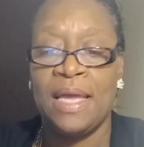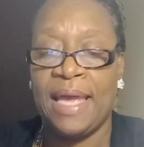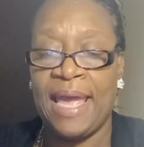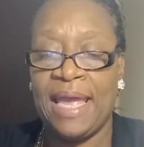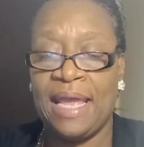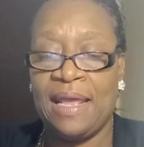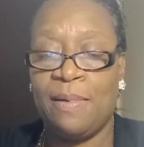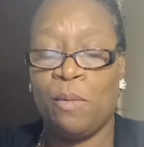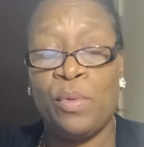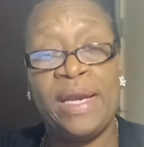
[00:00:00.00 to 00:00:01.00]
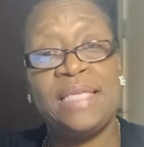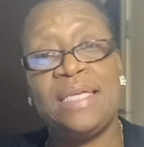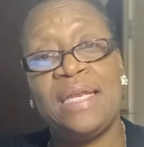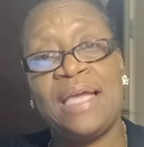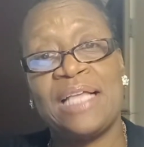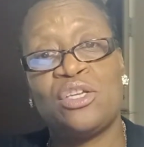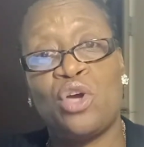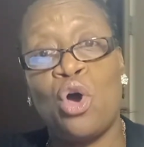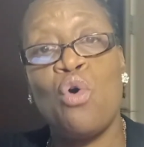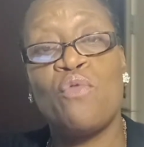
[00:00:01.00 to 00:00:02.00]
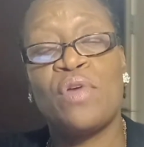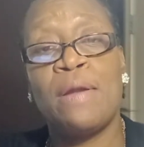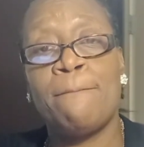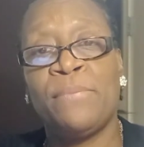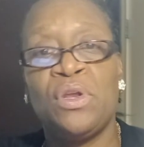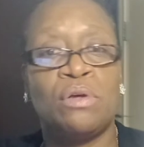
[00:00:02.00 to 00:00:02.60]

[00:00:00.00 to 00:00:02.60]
And when they did, it got to covert,